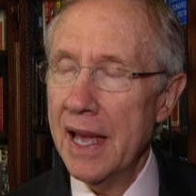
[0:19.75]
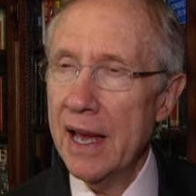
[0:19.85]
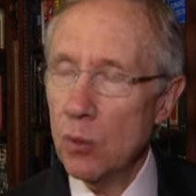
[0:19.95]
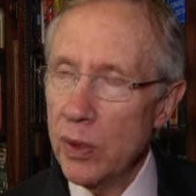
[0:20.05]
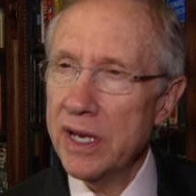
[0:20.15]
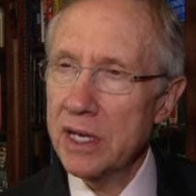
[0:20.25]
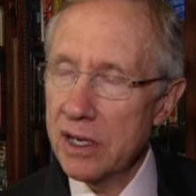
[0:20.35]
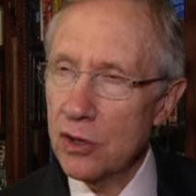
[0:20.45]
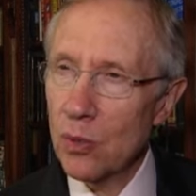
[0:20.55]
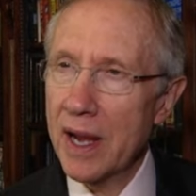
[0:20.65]
And we
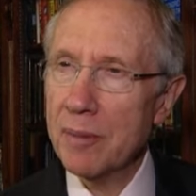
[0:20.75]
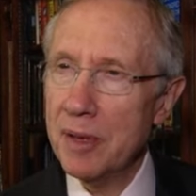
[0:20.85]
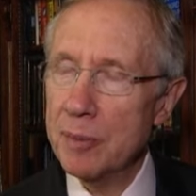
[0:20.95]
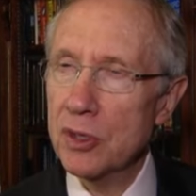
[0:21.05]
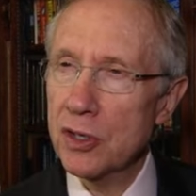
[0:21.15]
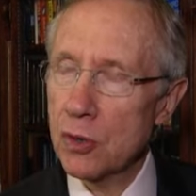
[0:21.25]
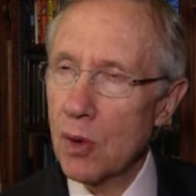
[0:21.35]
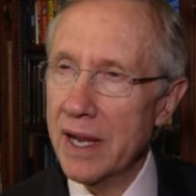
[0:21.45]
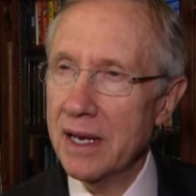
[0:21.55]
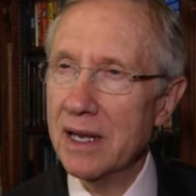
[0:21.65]
can direct people to the
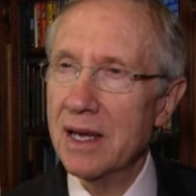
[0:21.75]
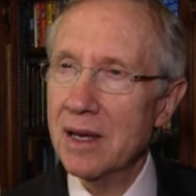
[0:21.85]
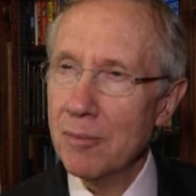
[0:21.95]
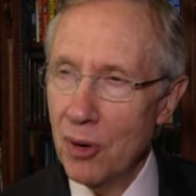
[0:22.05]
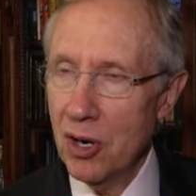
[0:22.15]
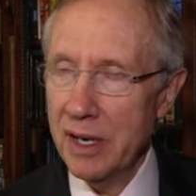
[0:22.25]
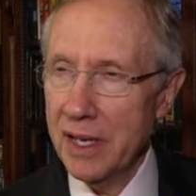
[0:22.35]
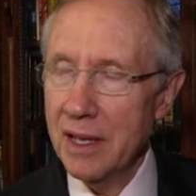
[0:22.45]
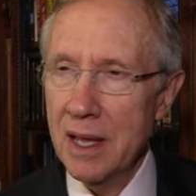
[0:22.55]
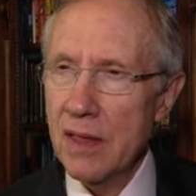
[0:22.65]
right party.
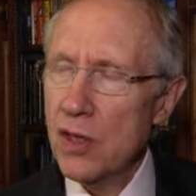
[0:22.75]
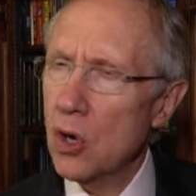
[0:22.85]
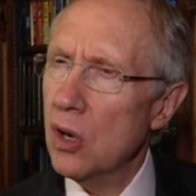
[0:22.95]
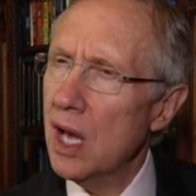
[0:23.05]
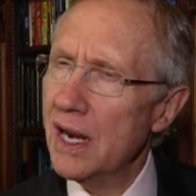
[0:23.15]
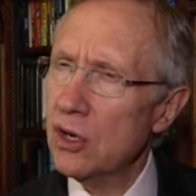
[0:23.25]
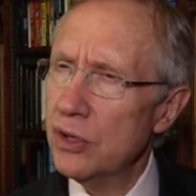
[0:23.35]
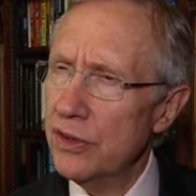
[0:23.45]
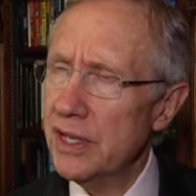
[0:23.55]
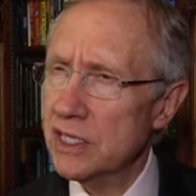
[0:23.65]
There are a lot of
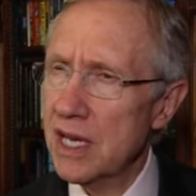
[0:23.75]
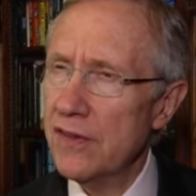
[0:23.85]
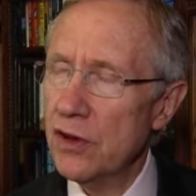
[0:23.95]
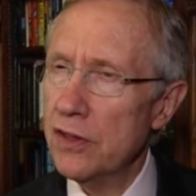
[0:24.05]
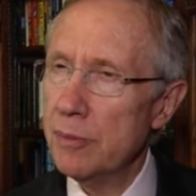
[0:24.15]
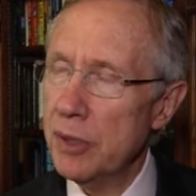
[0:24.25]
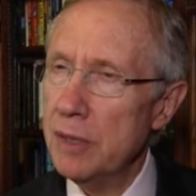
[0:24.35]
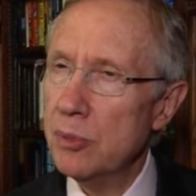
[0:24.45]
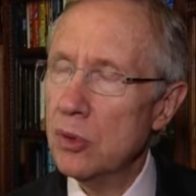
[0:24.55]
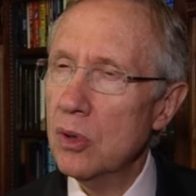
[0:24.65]
good things out there that
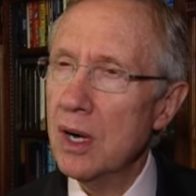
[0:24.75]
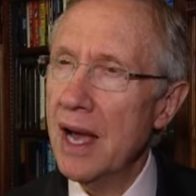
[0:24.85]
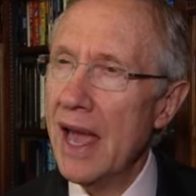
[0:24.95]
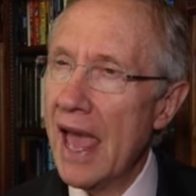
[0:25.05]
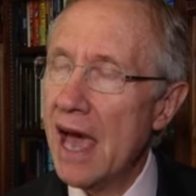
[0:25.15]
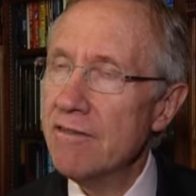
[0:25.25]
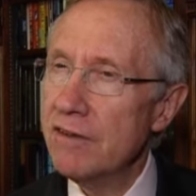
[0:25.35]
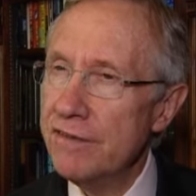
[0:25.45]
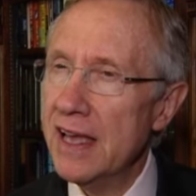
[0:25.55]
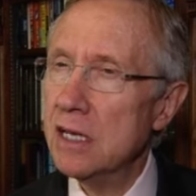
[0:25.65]
people have
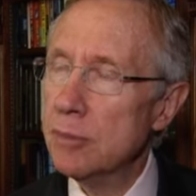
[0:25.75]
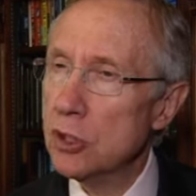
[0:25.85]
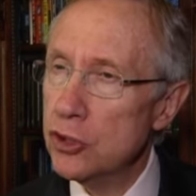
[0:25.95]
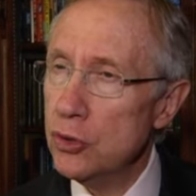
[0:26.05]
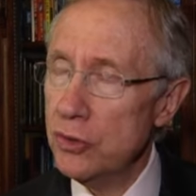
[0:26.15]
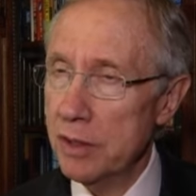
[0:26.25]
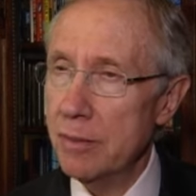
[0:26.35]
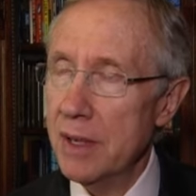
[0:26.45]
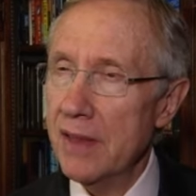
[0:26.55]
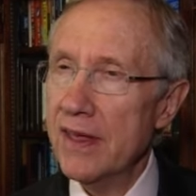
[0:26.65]
available to
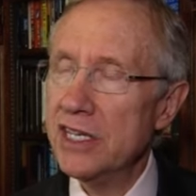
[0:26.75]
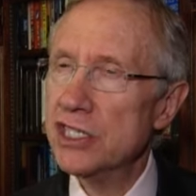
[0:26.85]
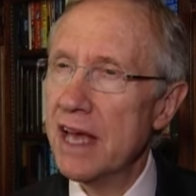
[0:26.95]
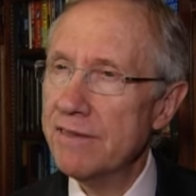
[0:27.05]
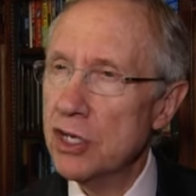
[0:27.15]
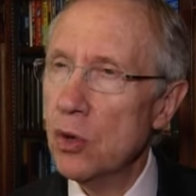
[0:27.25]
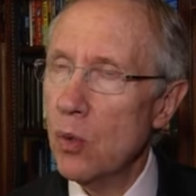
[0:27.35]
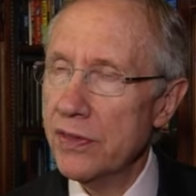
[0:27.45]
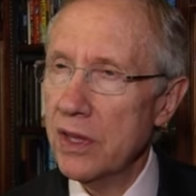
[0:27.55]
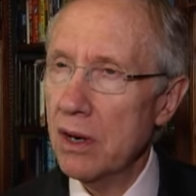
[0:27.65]
them. They just have to know
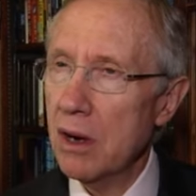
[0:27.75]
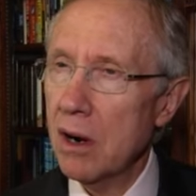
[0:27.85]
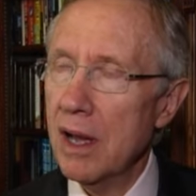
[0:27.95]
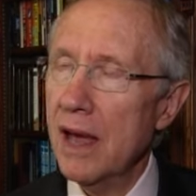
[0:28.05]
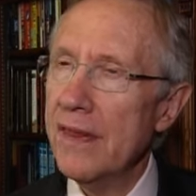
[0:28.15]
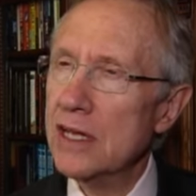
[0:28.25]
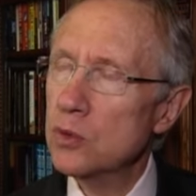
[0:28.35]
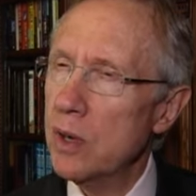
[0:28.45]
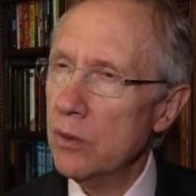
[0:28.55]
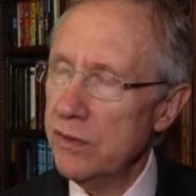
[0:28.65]
what they are. And that's
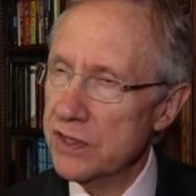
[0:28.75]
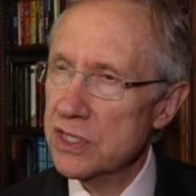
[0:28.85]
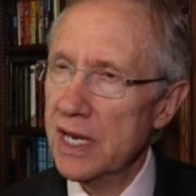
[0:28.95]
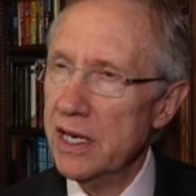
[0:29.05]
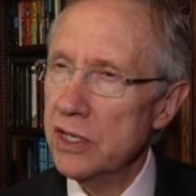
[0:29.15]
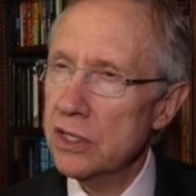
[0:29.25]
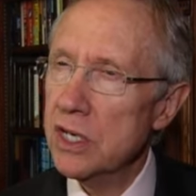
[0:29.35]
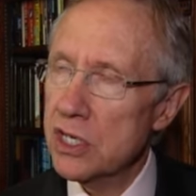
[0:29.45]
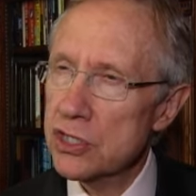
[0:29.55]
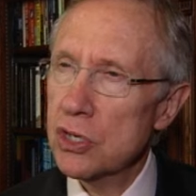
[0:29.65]
why we've decided to
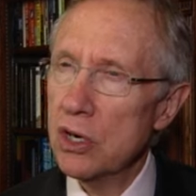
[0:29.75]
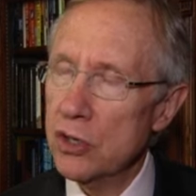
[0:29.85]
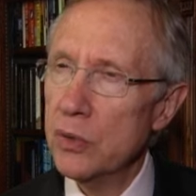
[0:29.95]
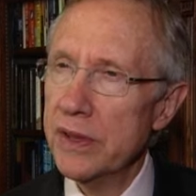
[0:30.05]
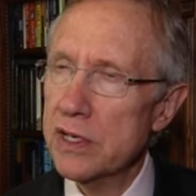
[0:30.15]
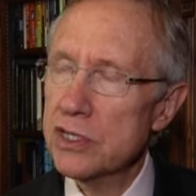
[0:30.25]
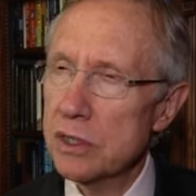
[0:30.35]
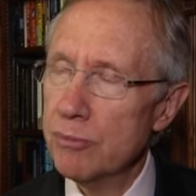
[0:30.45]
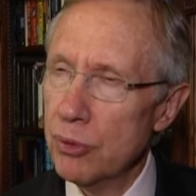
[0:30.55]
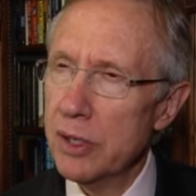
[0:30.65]
start doing this in
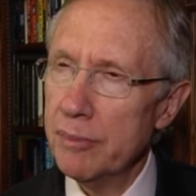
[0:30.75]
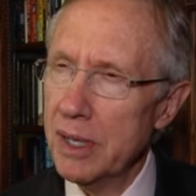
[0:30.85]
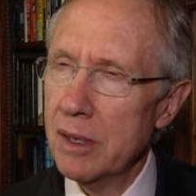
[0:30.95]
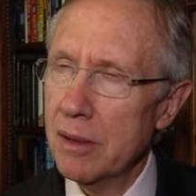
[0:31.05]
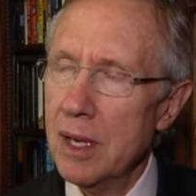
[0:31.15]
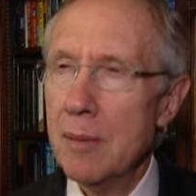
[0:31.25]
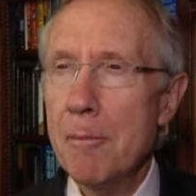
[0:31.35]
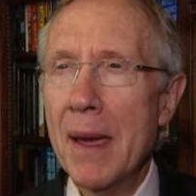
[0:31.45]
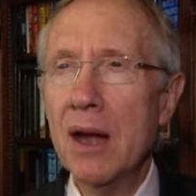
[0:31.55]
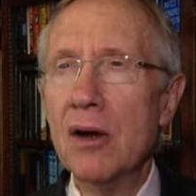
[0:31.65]
a pretty big
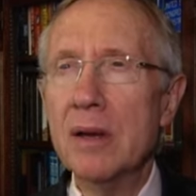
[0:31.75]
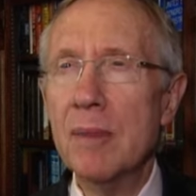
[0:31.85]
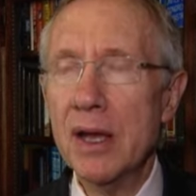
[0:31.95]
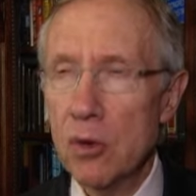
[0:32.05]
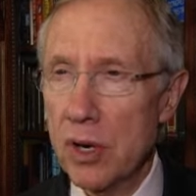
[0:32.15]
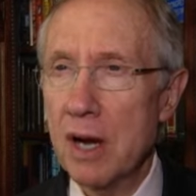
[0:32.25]
manner in my own